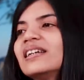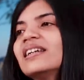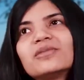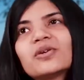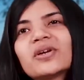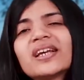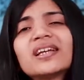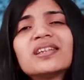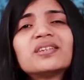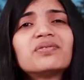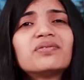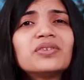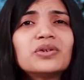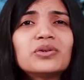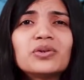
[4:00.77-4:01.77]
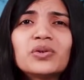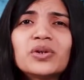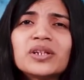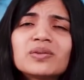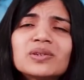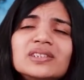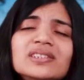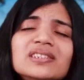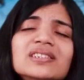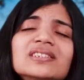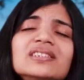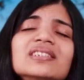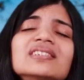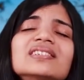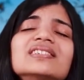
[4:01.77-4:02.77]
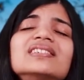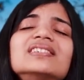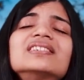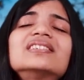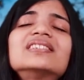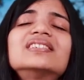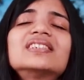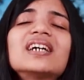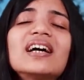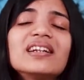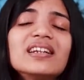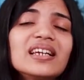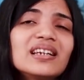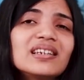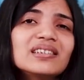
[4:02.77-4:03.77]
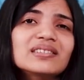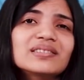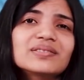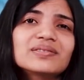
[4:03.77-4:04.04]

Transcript: looking at the view it was stunning